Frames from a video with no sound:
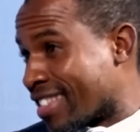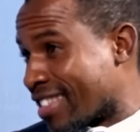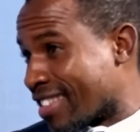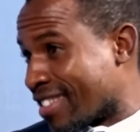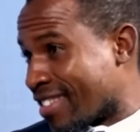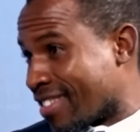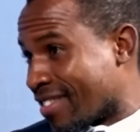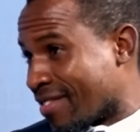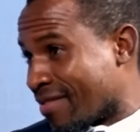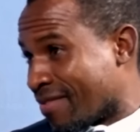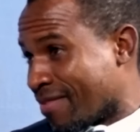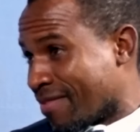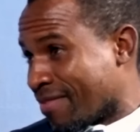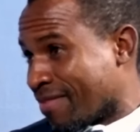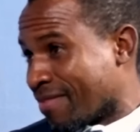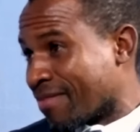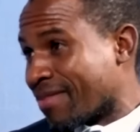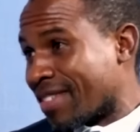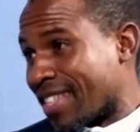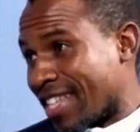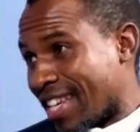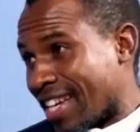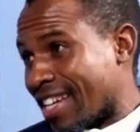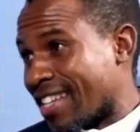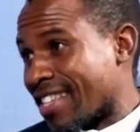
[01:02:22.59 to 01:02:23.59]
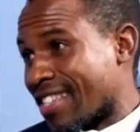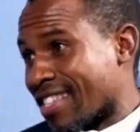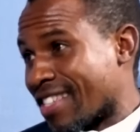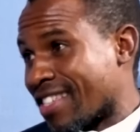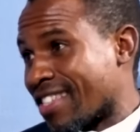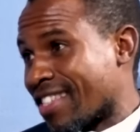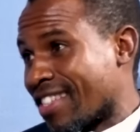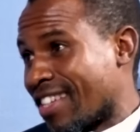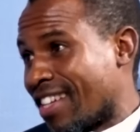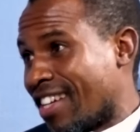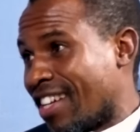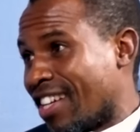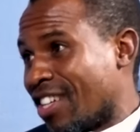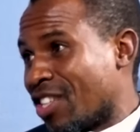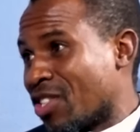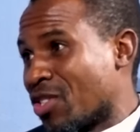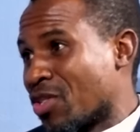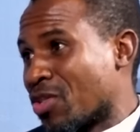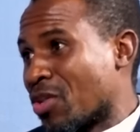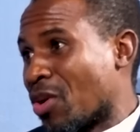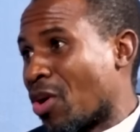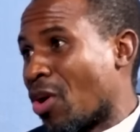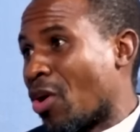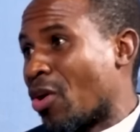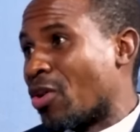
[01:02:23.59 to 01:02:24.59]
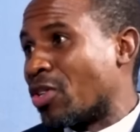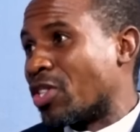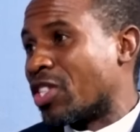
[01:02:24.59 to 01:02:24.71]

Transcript: Wow. Yes. So